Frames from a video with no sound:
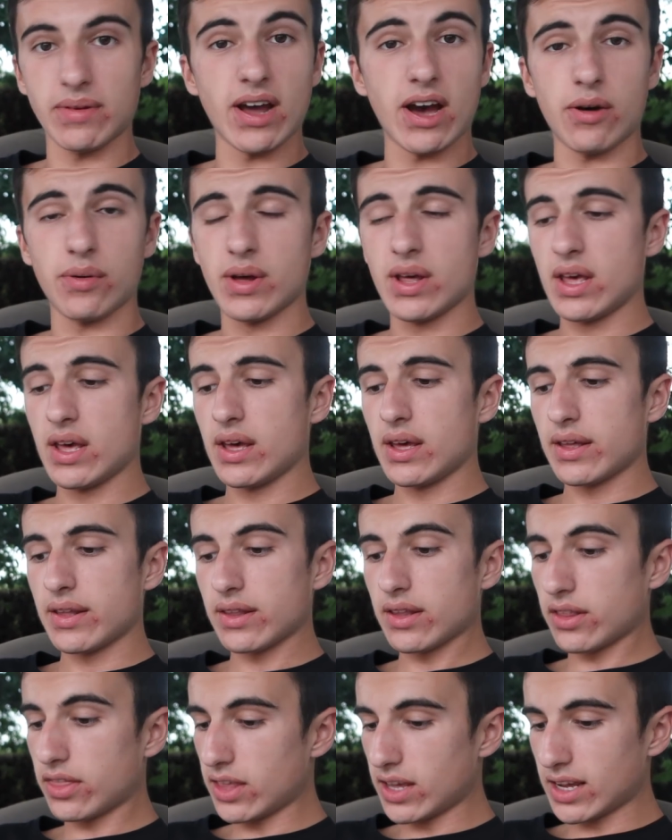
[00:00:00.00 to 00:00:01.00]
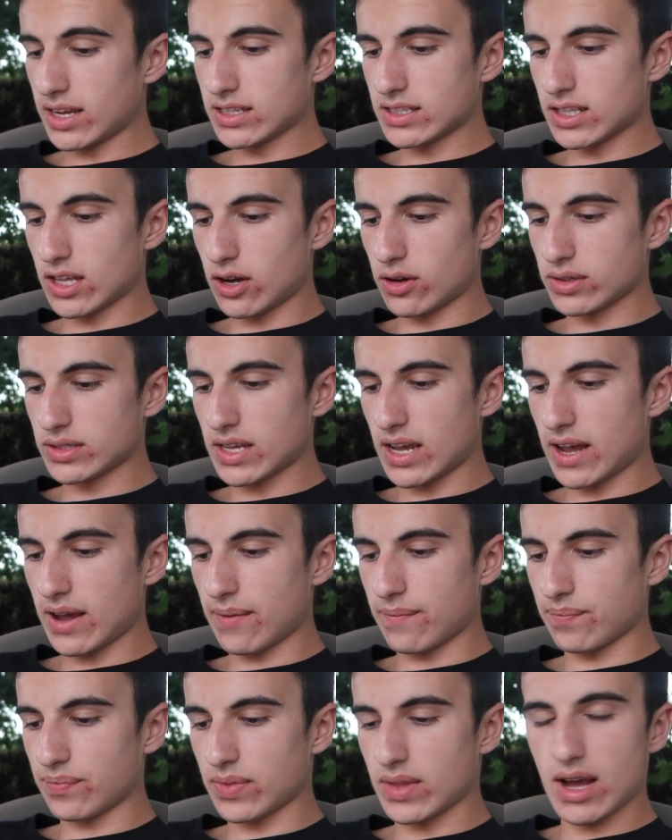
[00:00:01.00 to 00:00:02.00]
Now, the thing is though, is
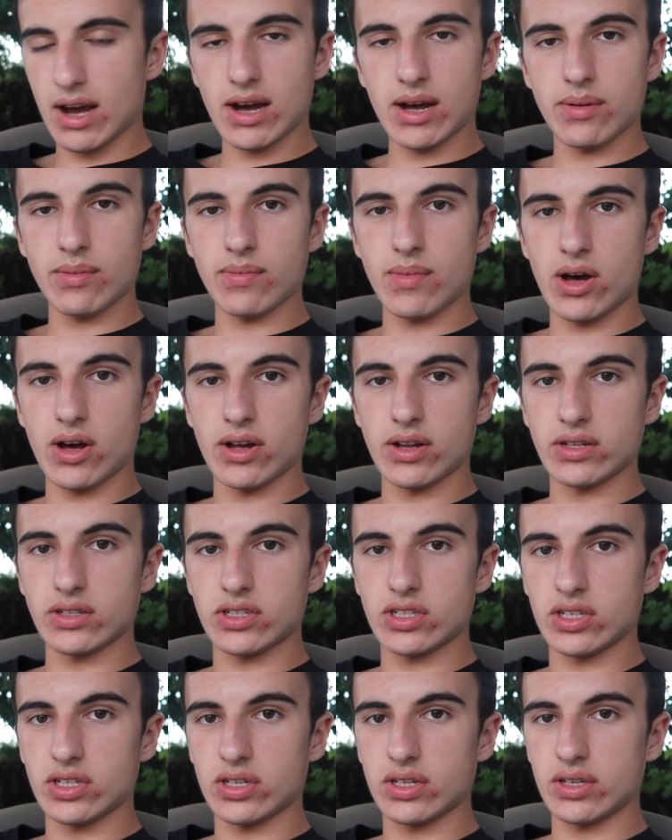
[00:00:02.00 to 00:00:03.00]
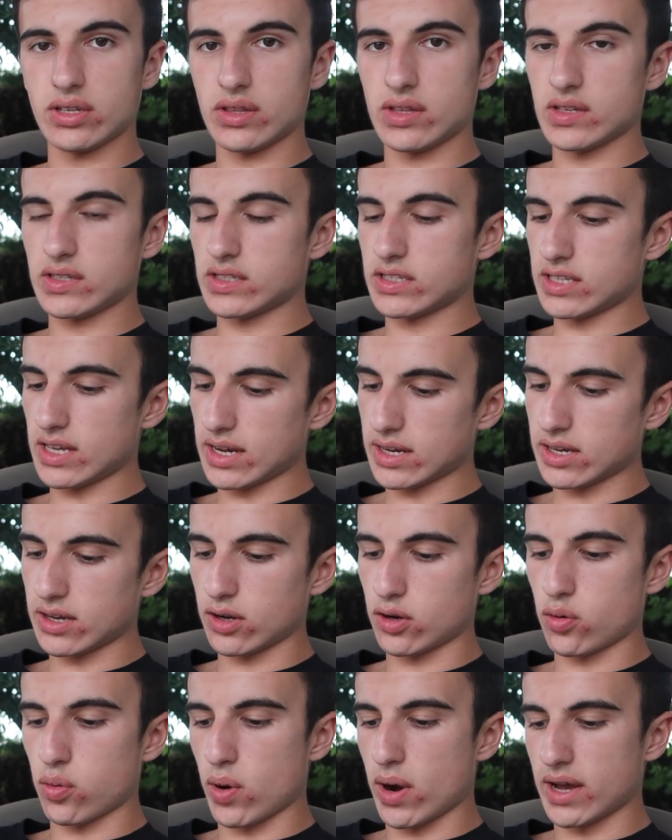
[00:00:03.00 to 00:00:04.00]
that now I'm on to the
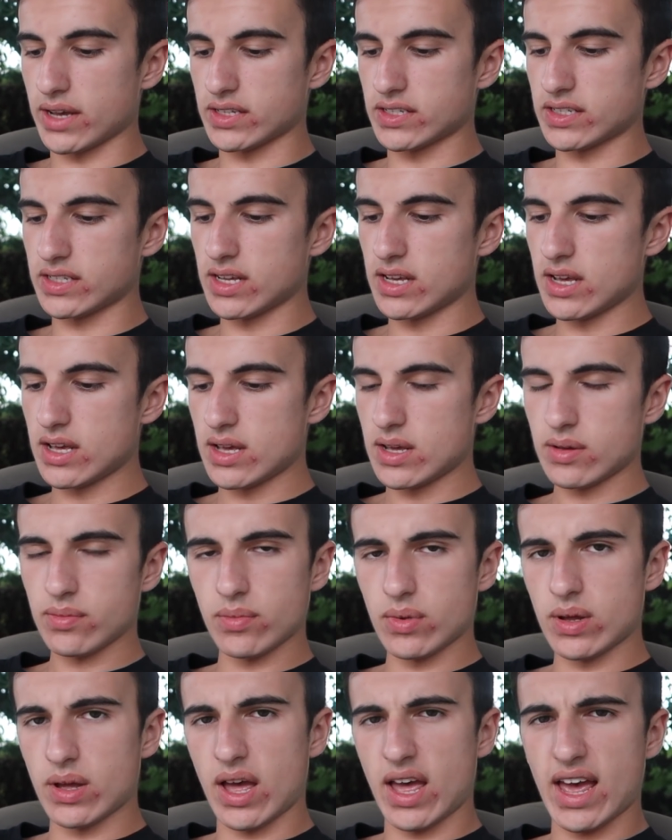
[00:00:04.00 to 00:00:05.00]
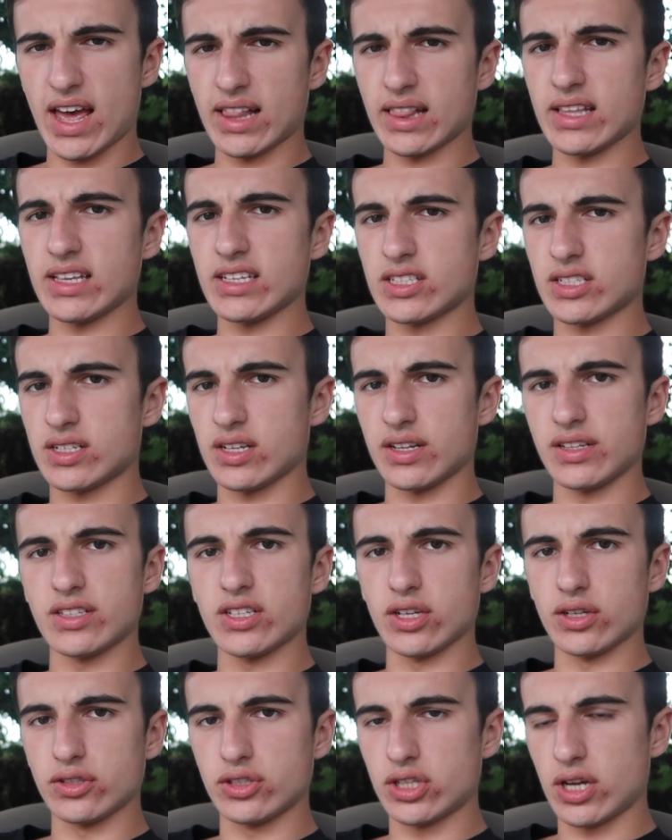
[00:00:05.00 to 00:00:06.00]
second quest, at least
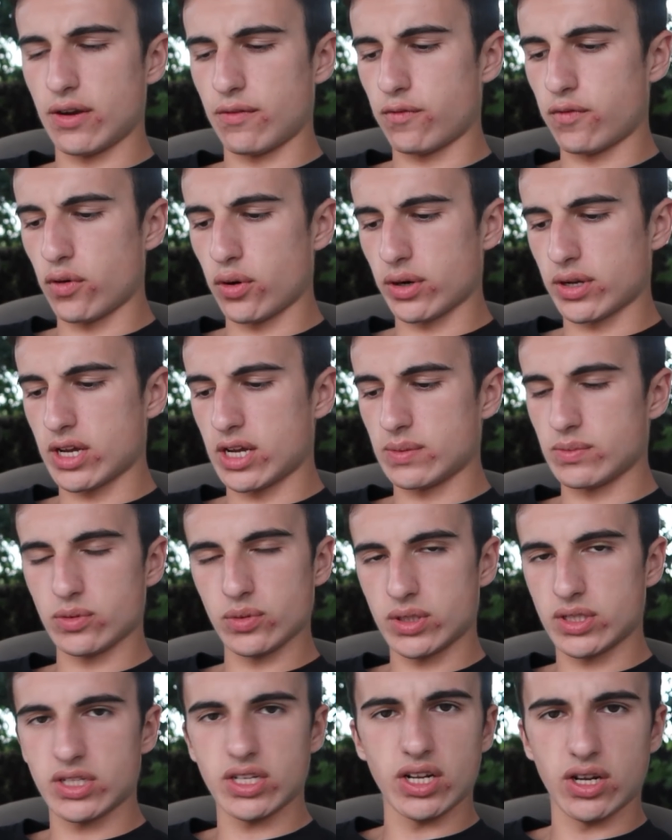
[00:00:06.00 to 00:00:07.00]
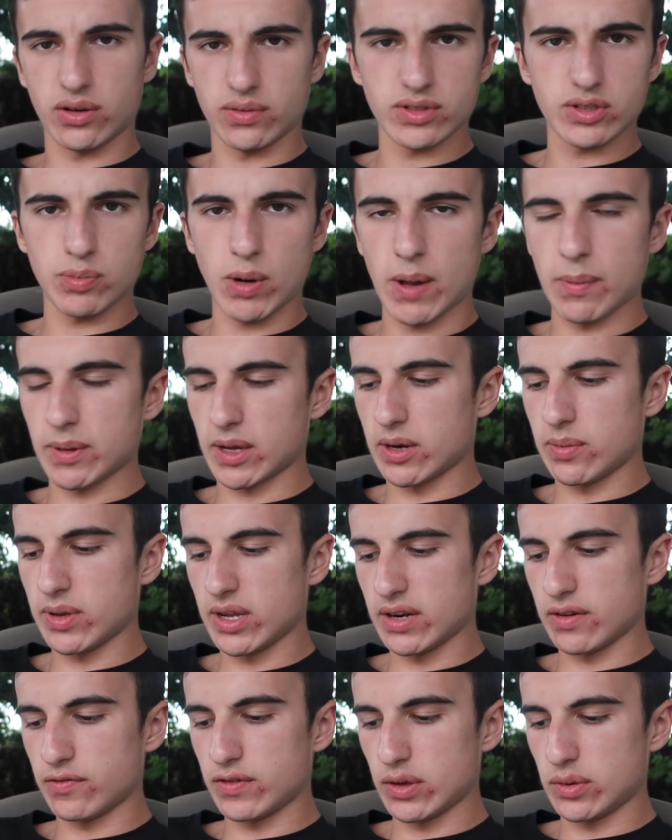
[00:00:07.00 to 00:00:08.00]
until Gen 4 comes, which, you know, it's probably going to be
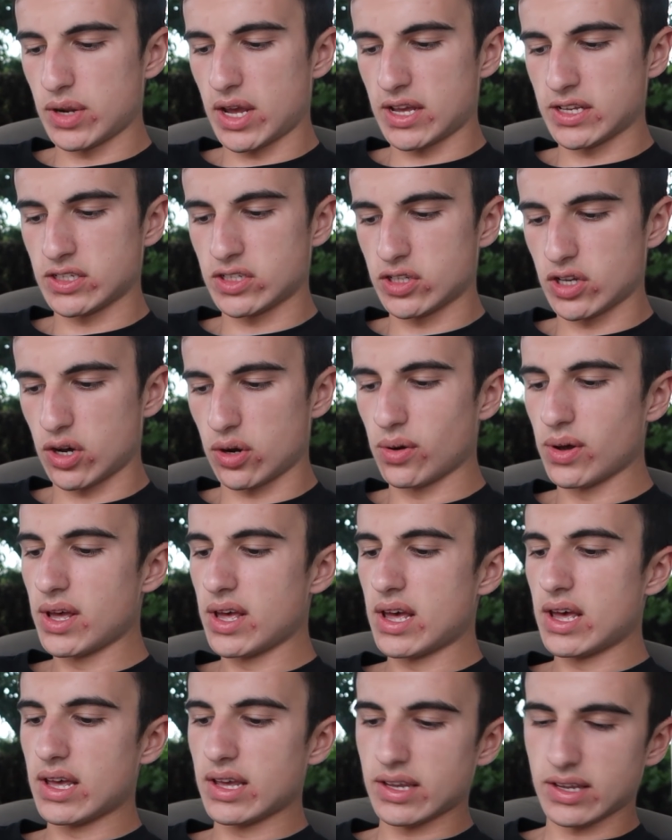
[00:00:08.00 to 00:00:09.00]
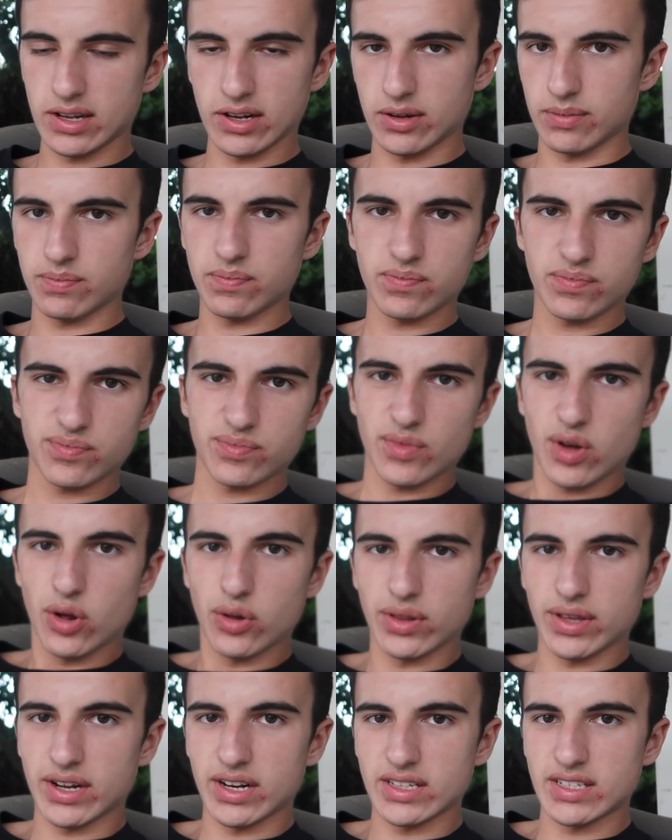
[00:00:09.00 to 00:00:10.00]
in a few days, so, you know,
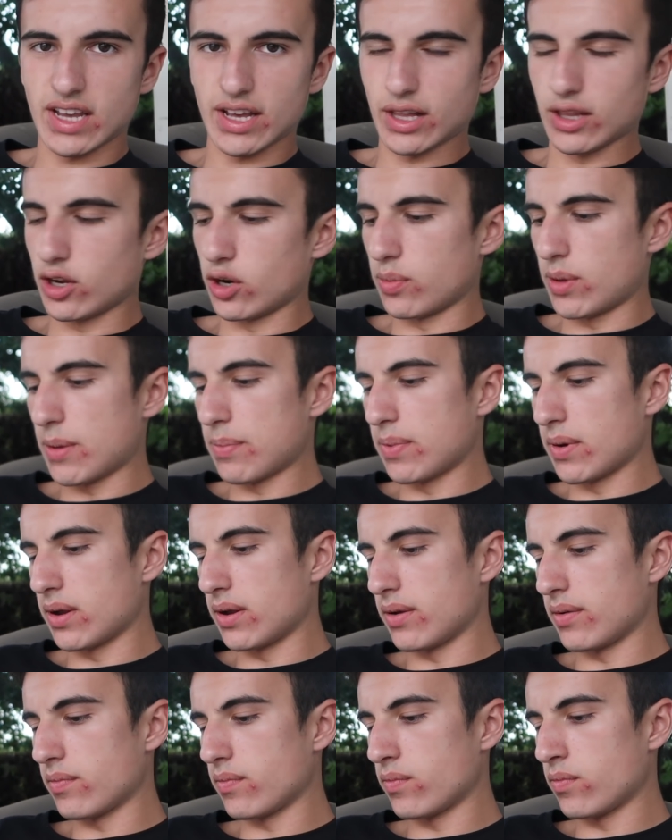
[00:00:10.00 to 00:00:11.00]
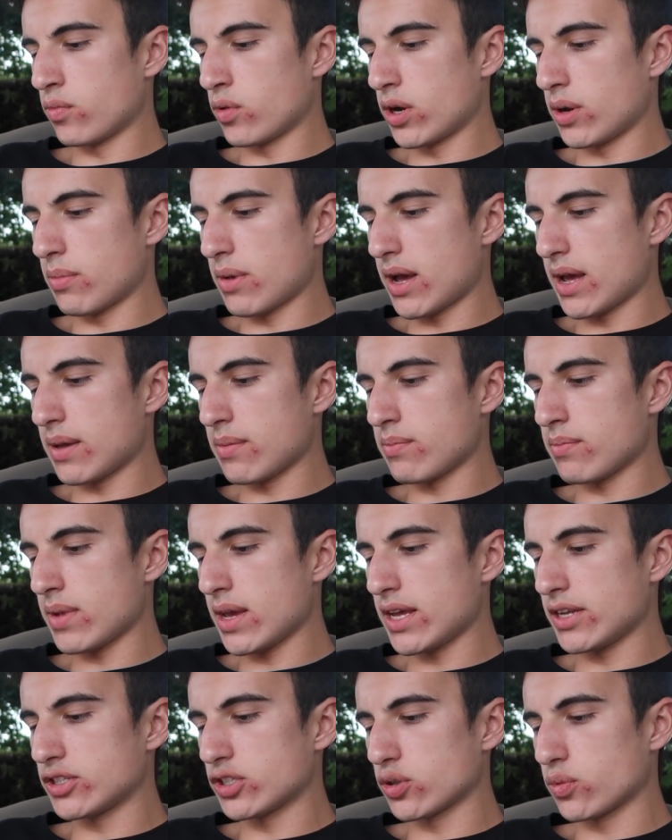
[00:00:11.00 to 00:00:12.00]
only going to take a little bit, but one of my
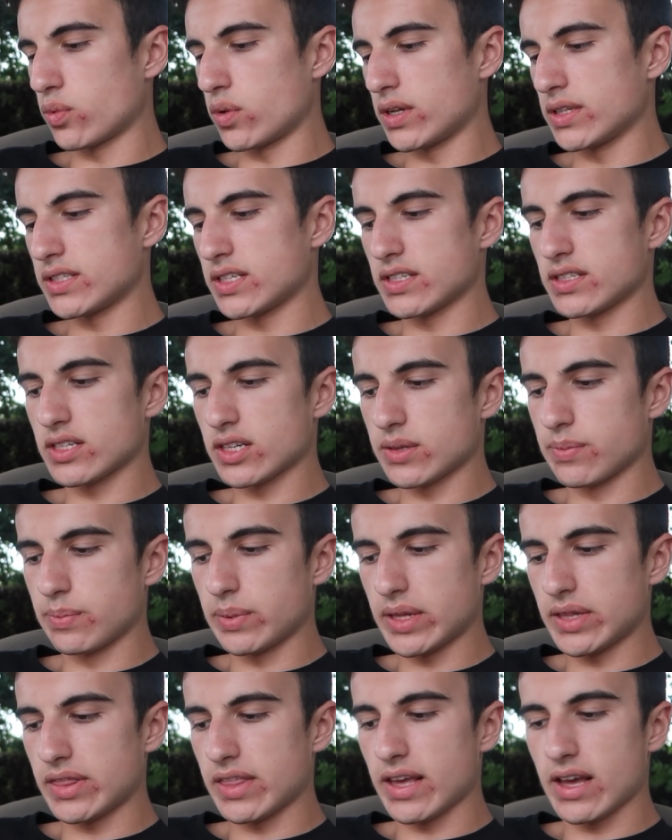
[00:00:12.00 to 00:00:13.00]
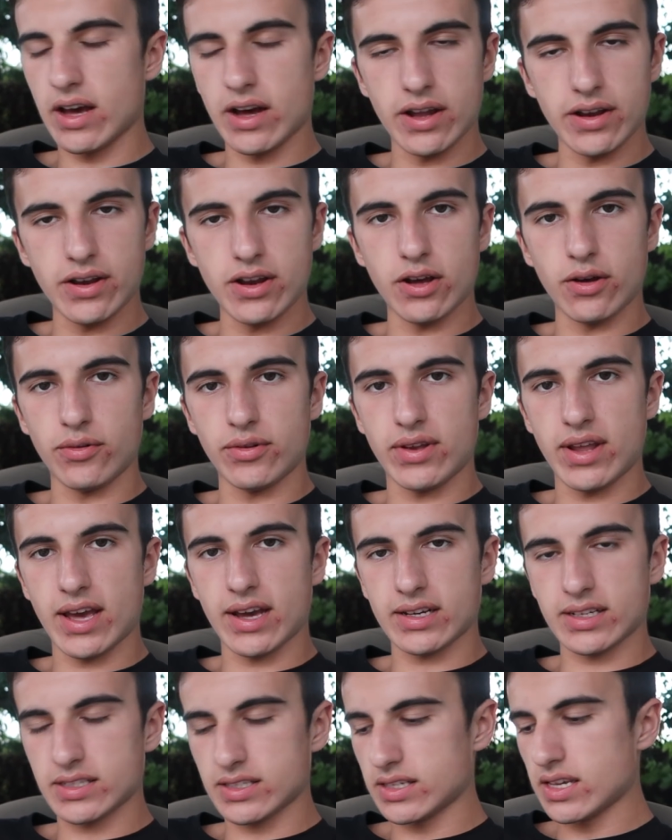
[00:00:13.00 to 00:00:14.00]
major ones is to complete the Unknown
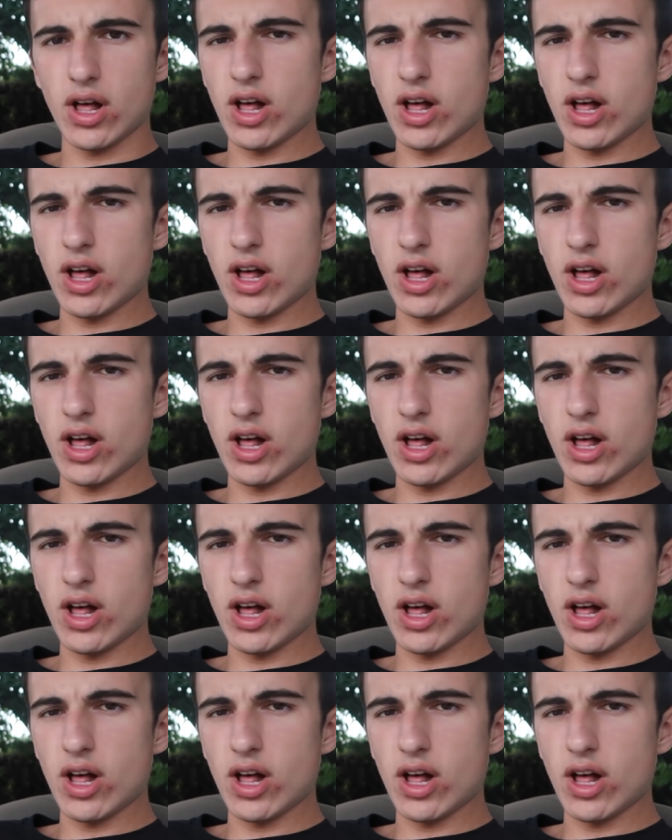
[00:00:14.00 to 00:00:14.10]
Dex.